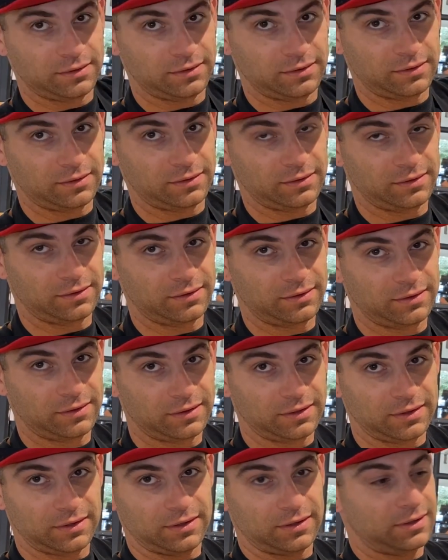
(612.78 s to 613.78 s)
Can I
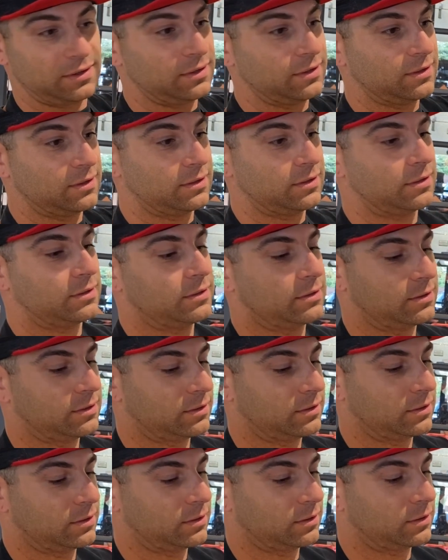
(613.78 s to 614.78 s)
freeze that too for
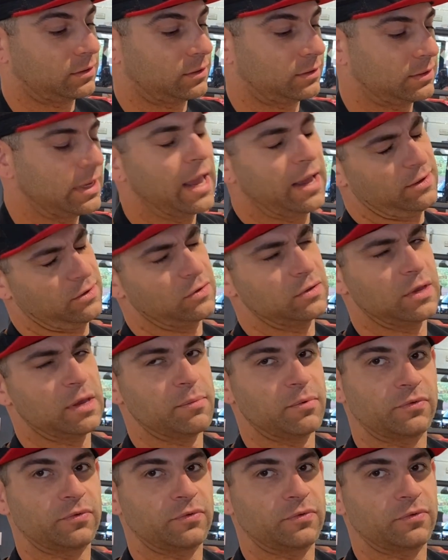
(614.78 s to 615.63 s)
later if I wanted? Yeah,